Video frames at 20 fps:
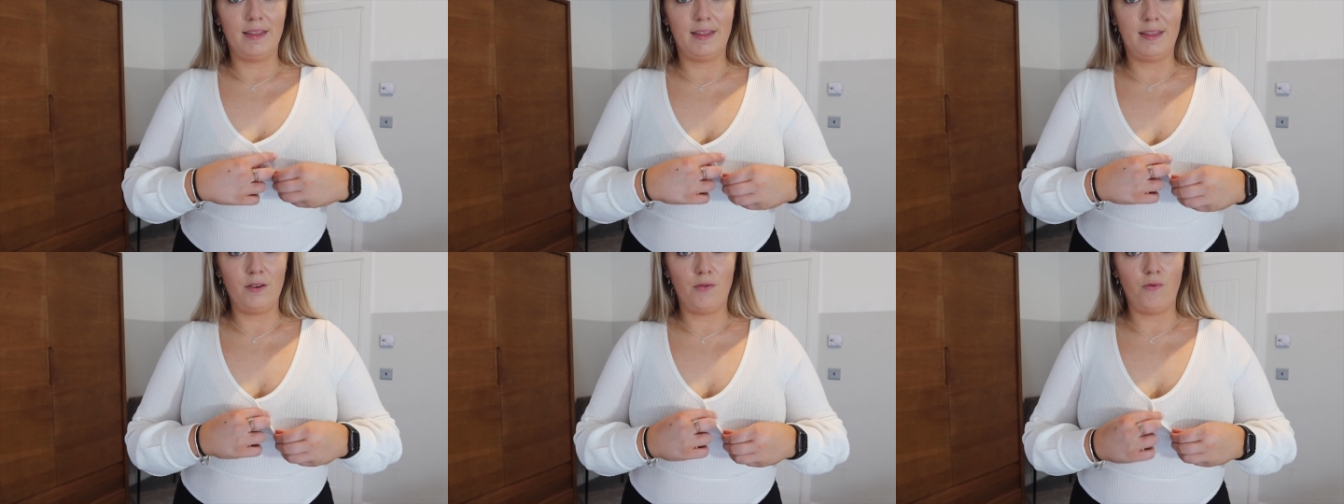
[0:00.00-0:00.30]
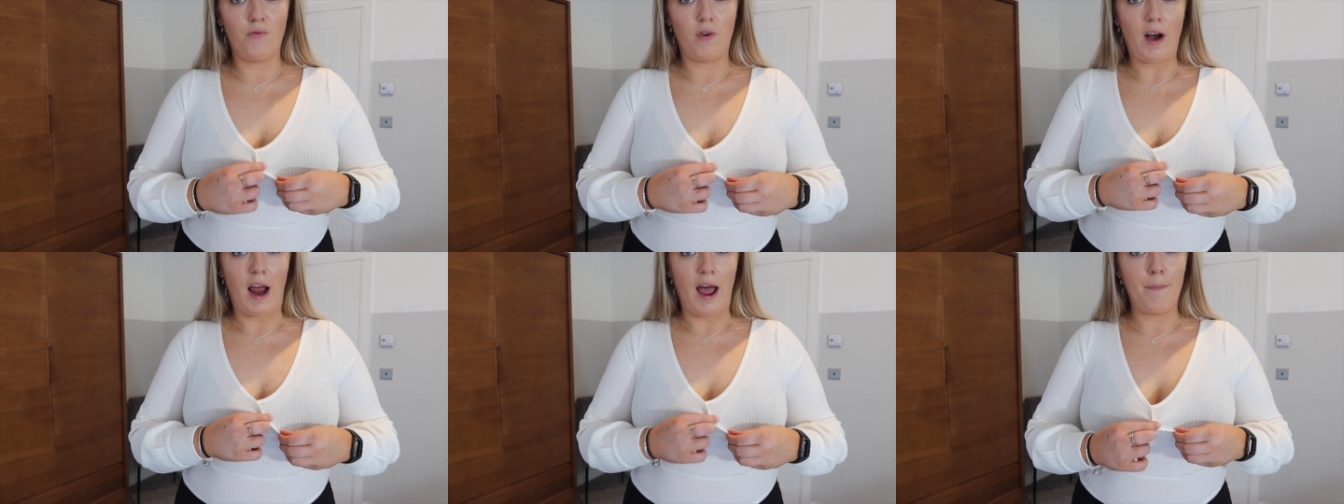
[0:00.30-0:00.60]
the
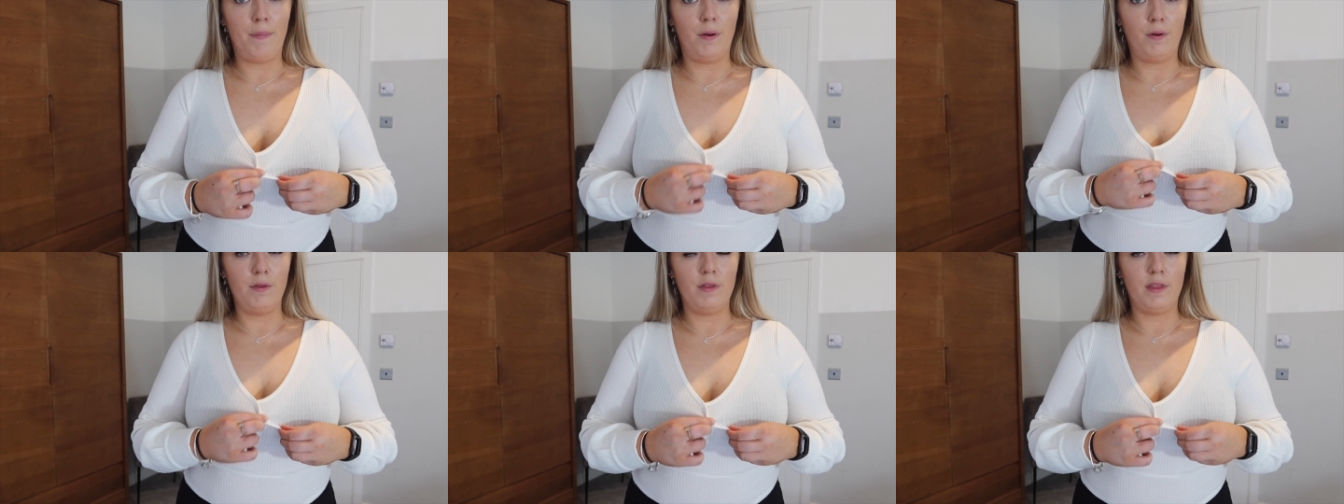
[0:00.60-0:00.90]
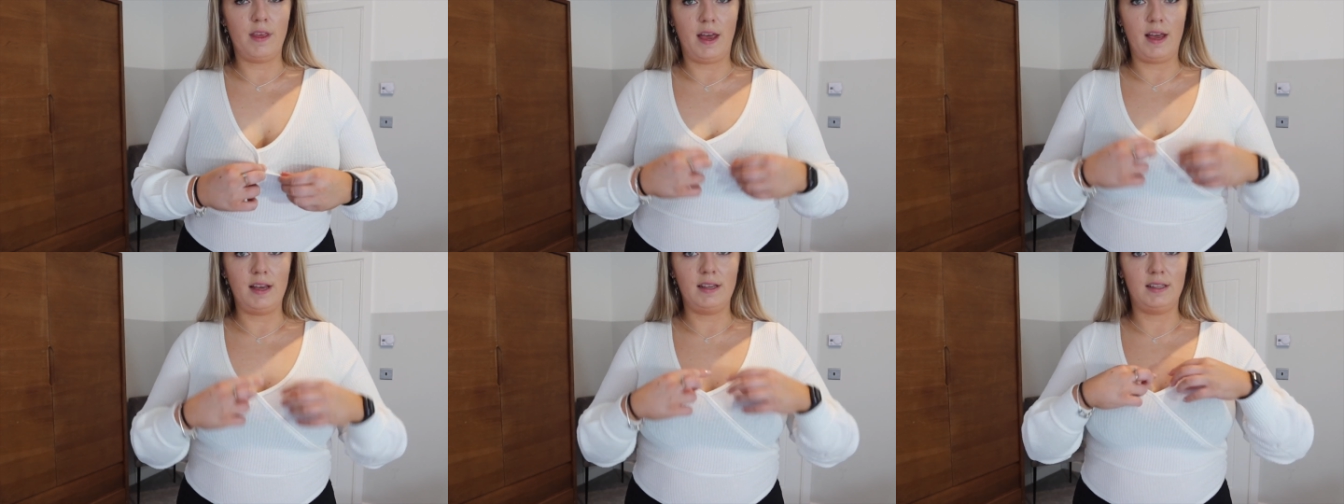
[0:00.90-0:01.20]
wrap on
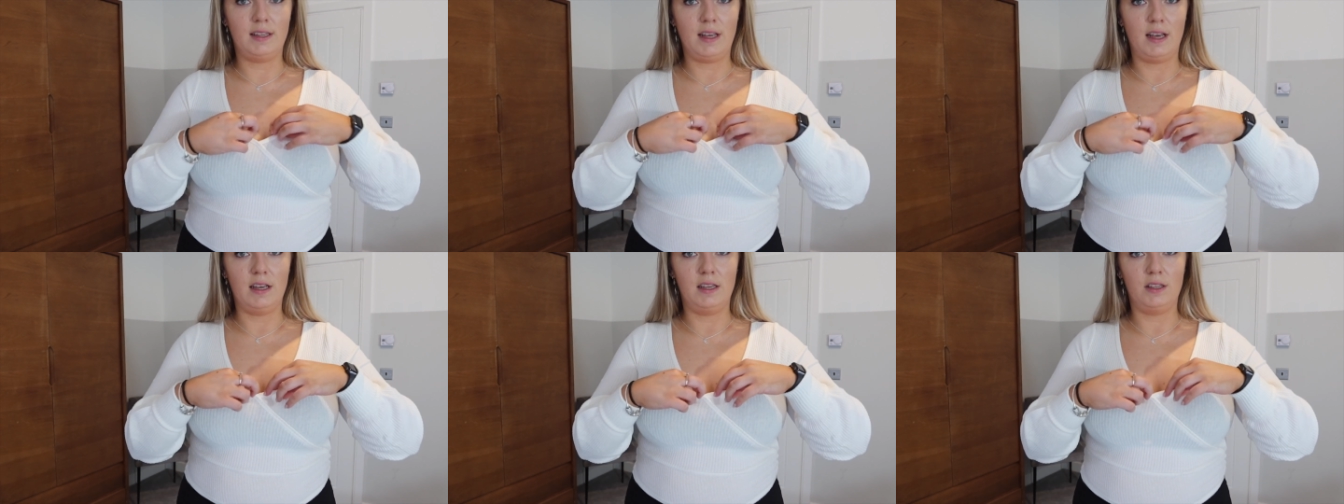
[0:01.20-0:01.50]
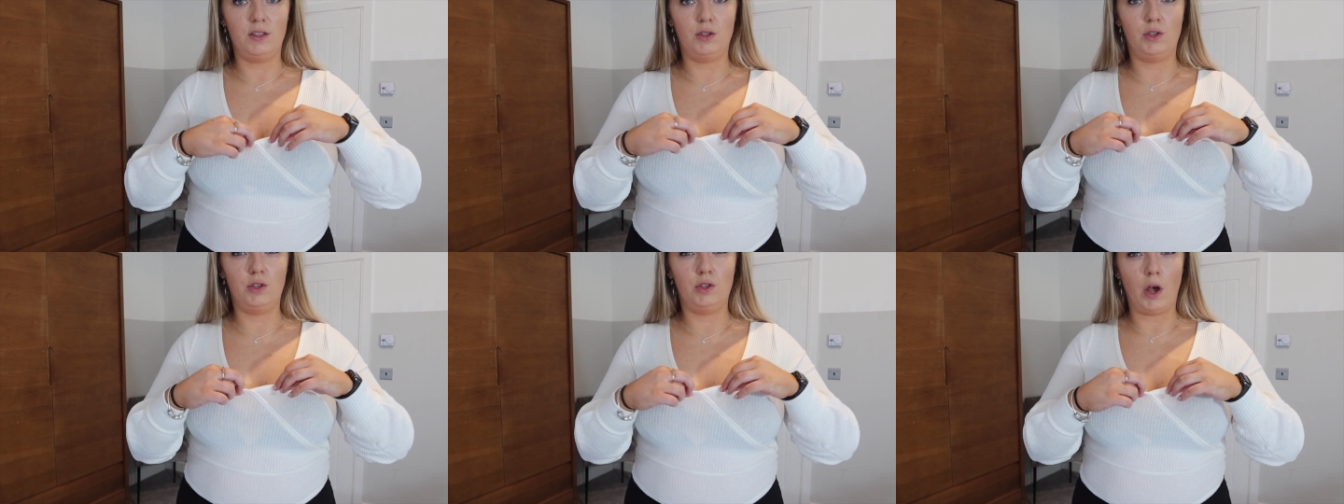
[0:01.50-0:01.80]
this
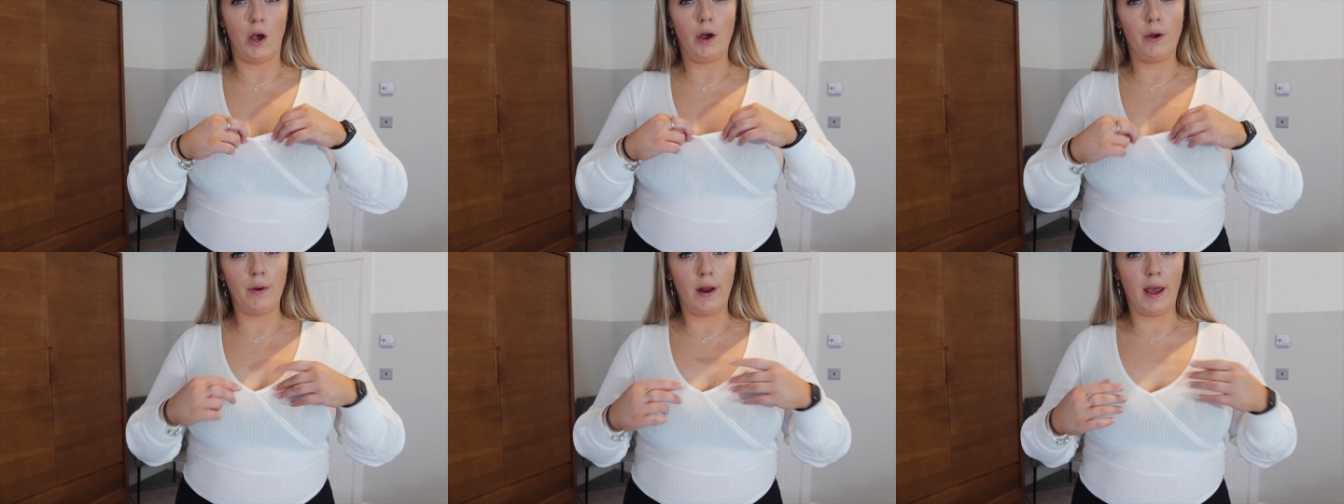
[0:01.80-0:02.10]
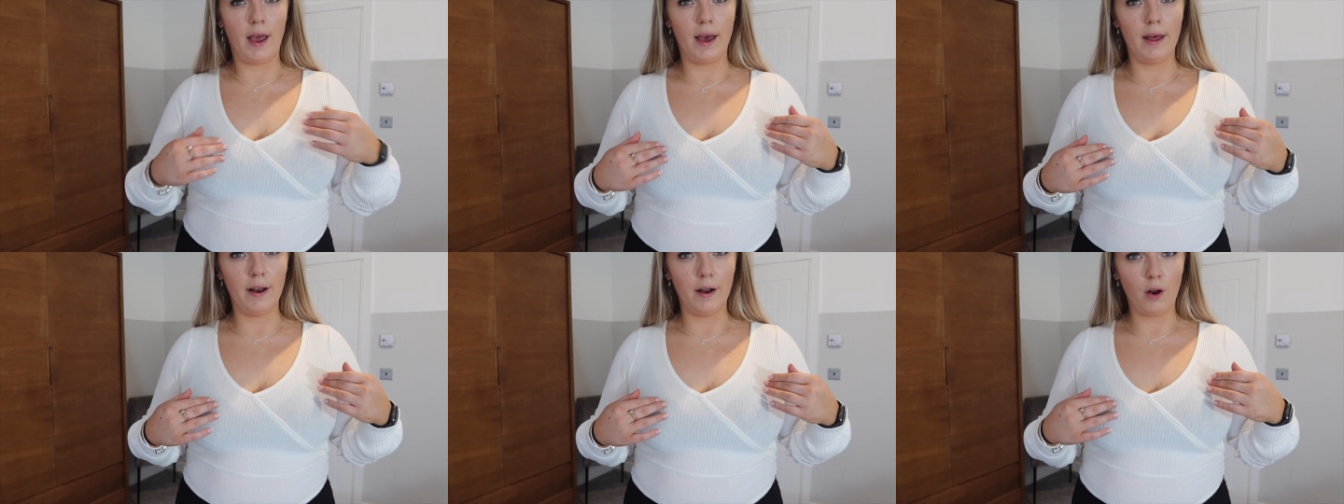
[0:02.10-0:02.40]
is sewn
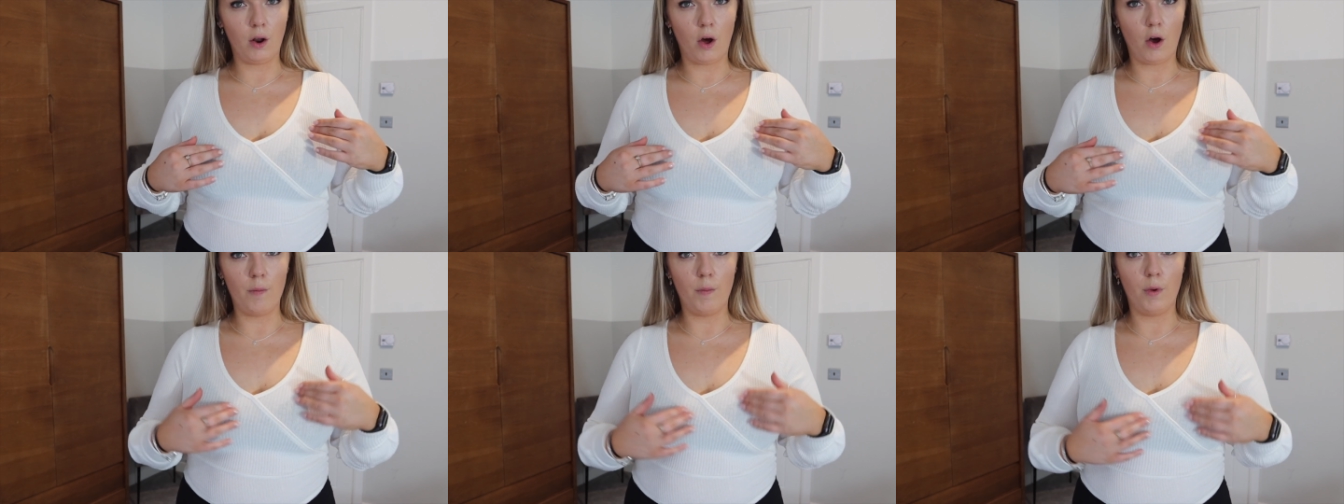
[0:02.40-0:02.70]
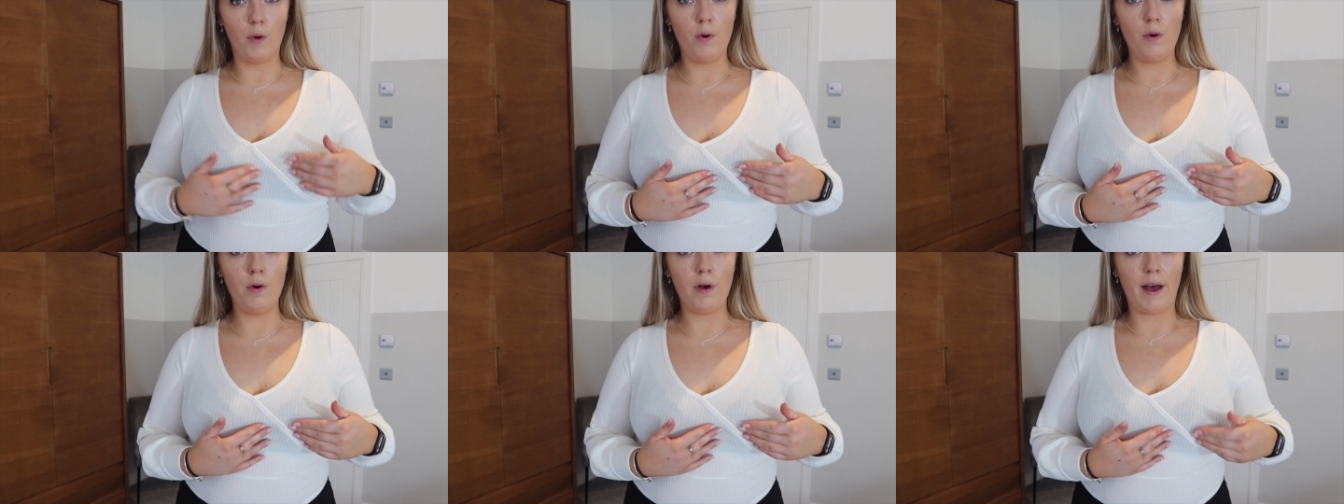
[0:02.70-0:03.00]
in a lot
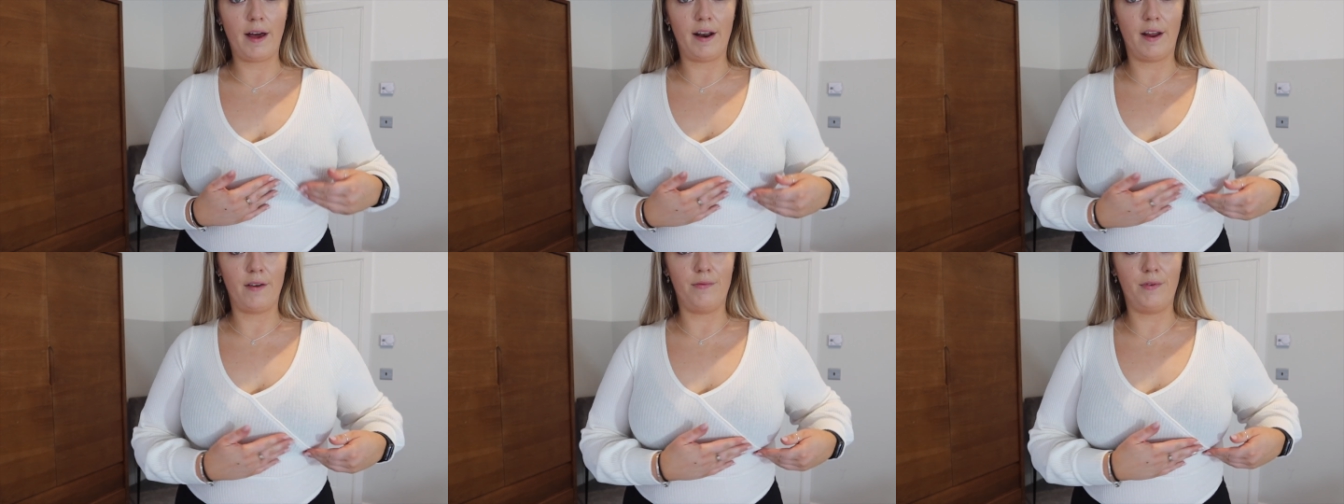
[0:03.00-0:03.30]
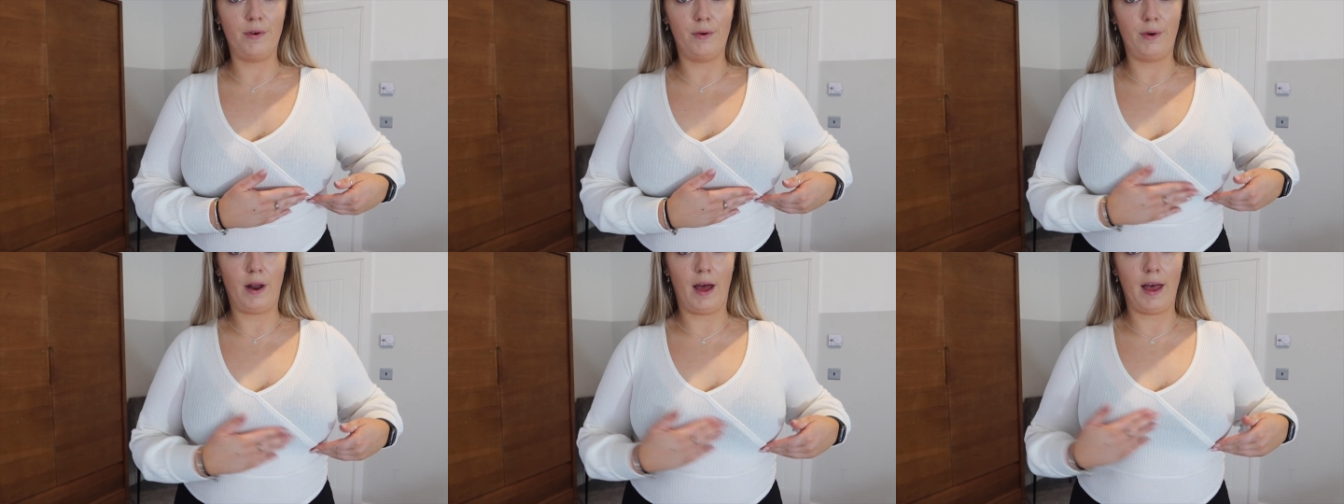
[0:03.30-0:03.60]
more and I
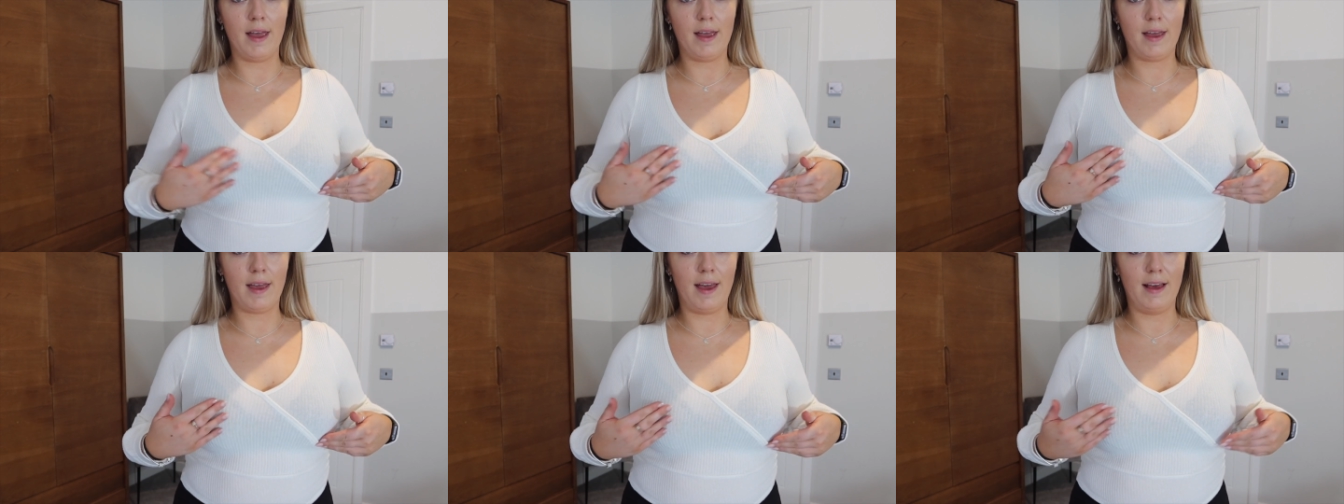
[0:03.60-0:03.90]
feel like